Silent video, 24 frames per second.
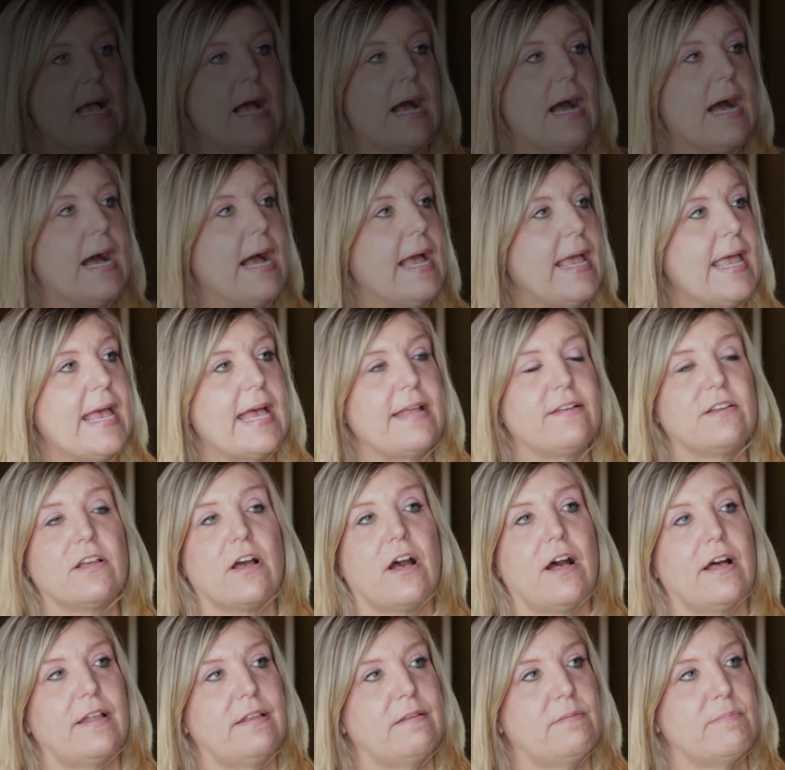I had
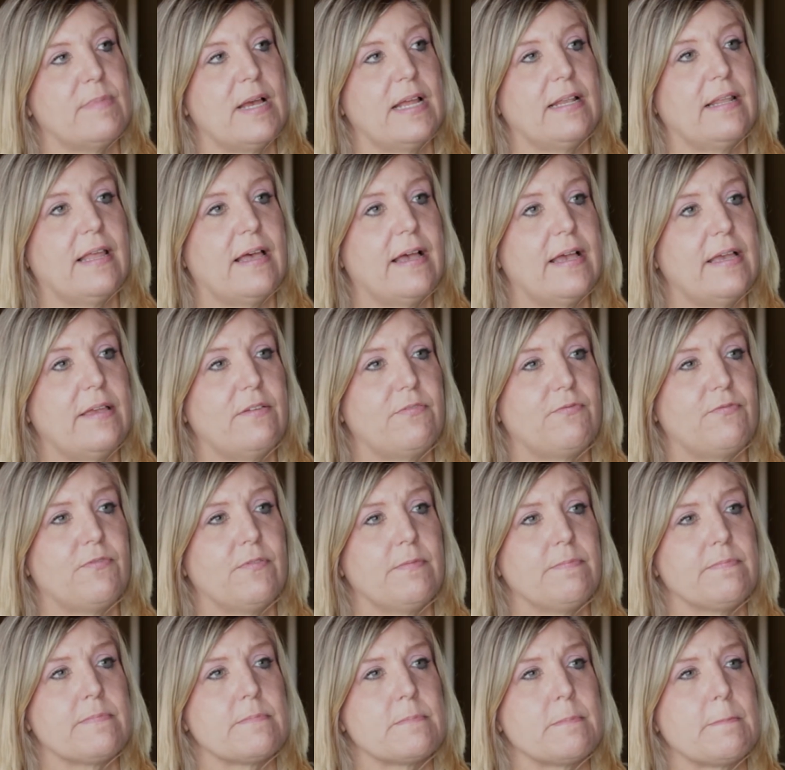God in my life,
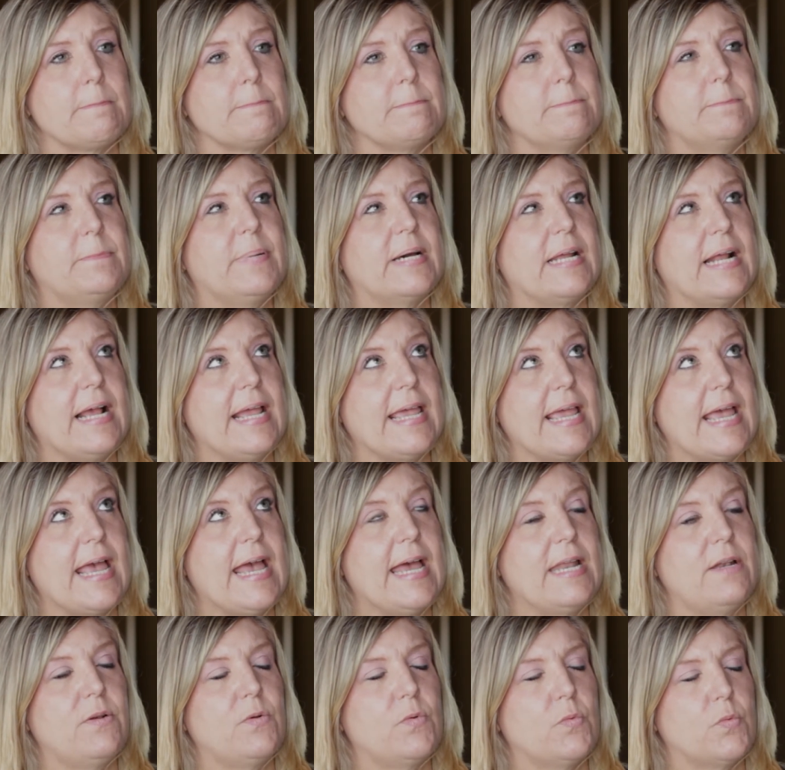but I
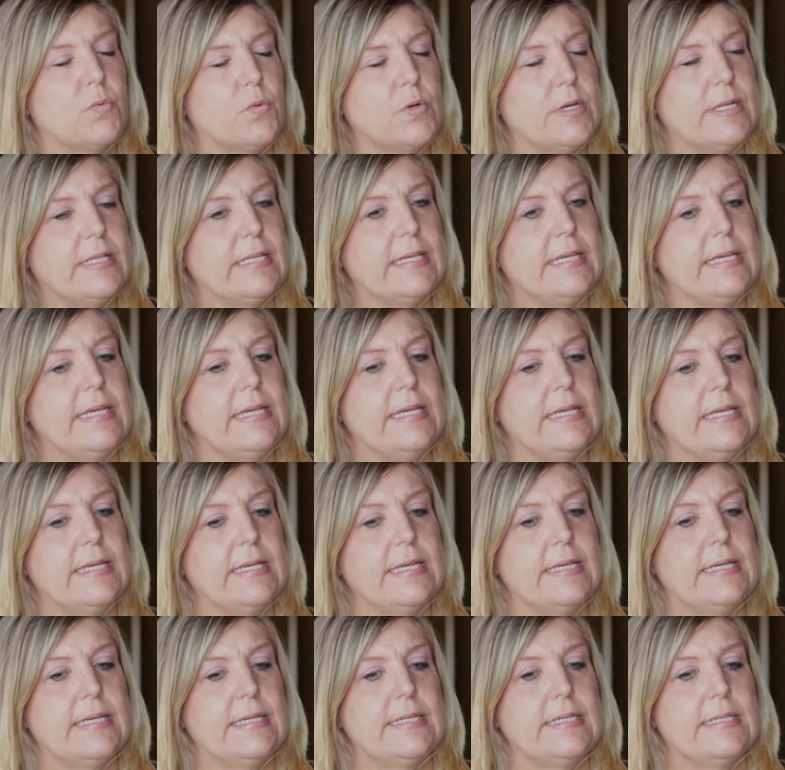hadn't really
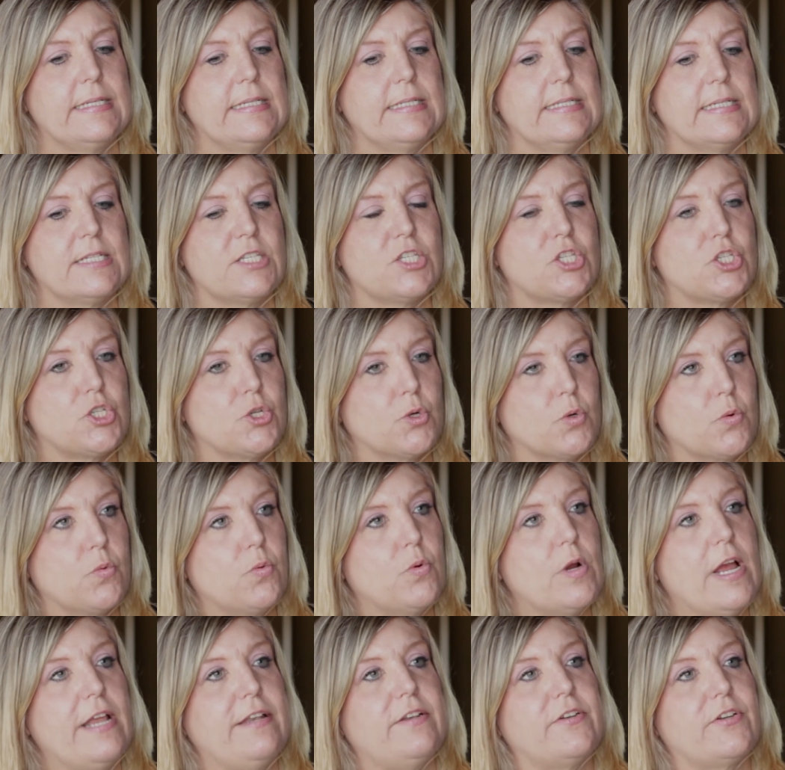
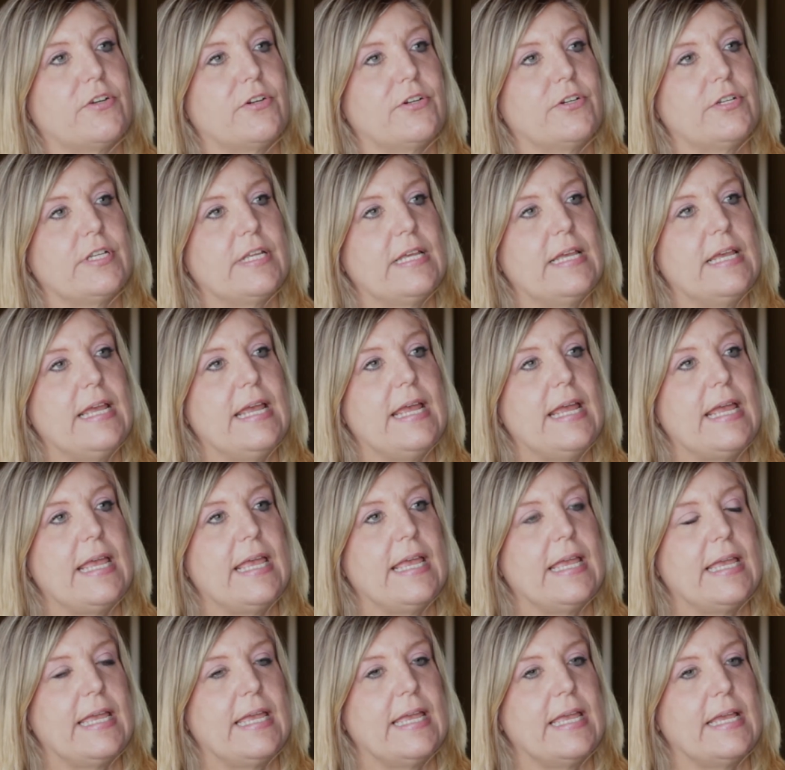surrendered
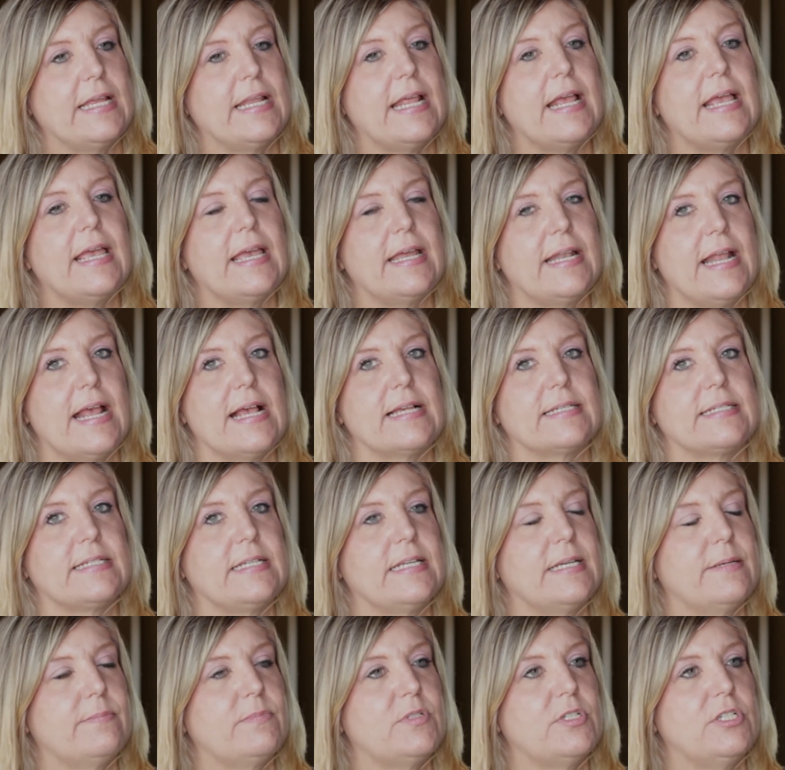and asked
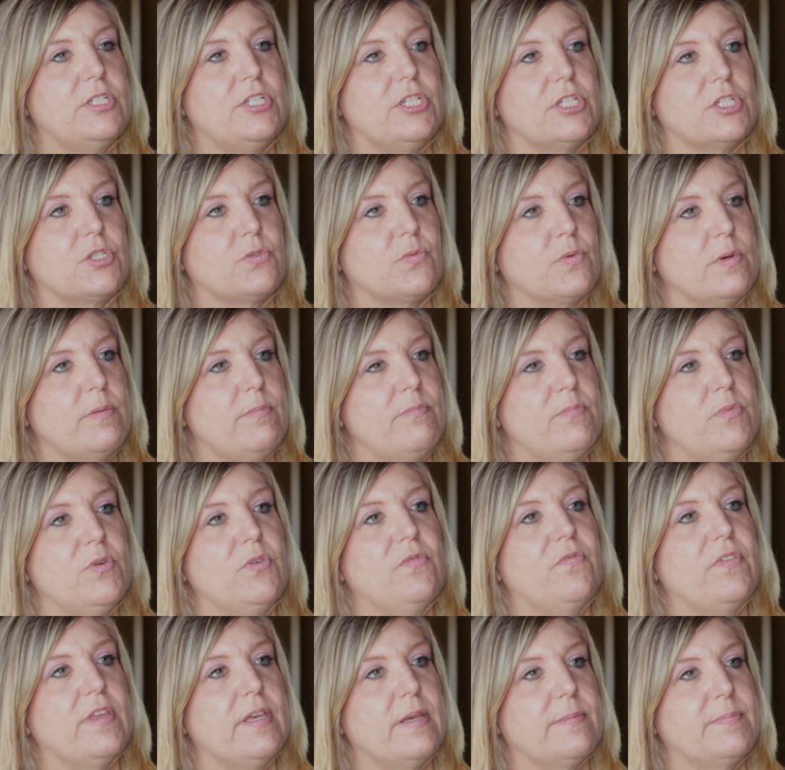Him to just
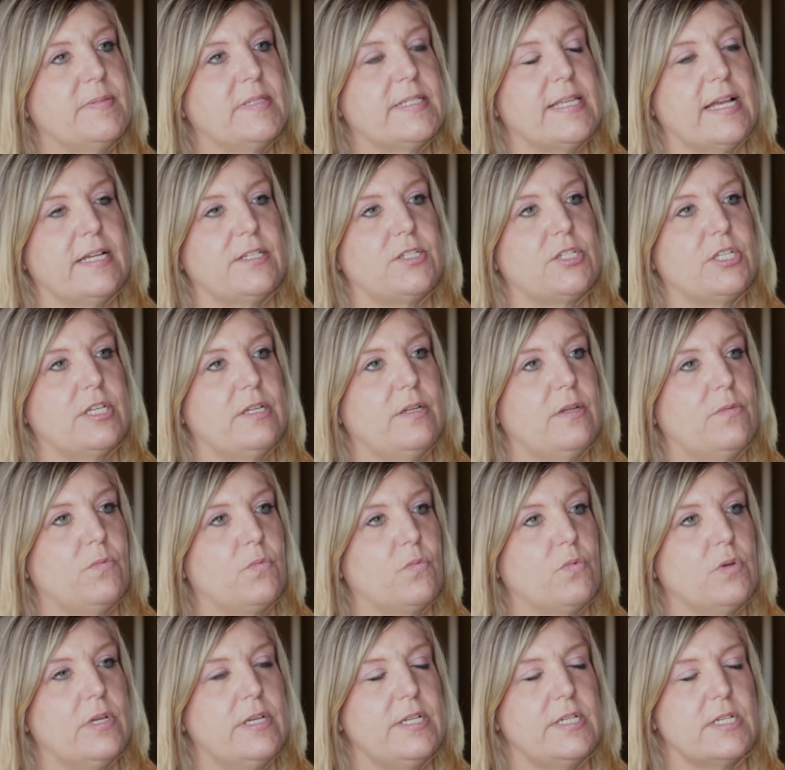remove the obsession
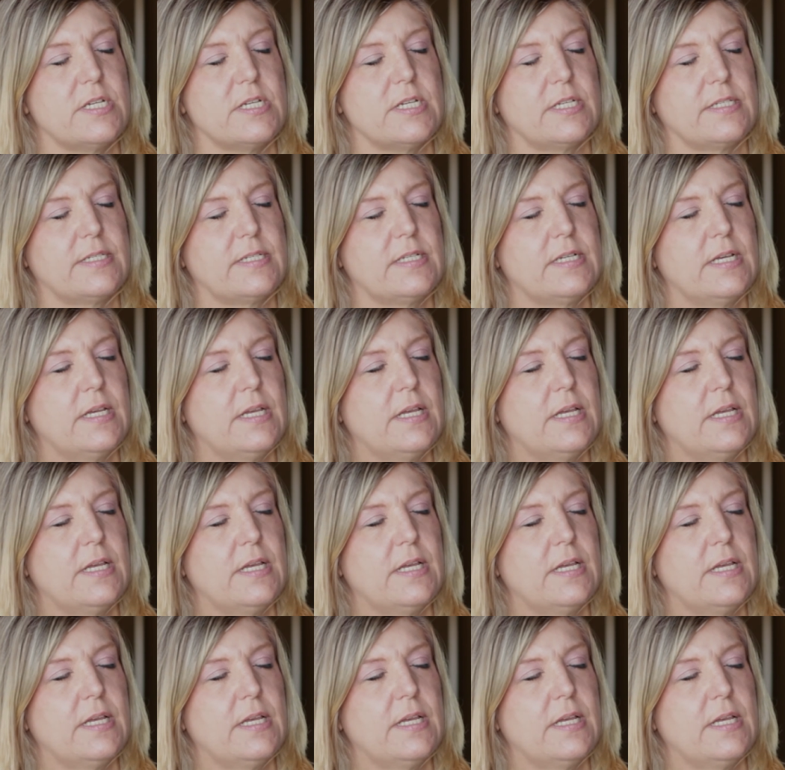and just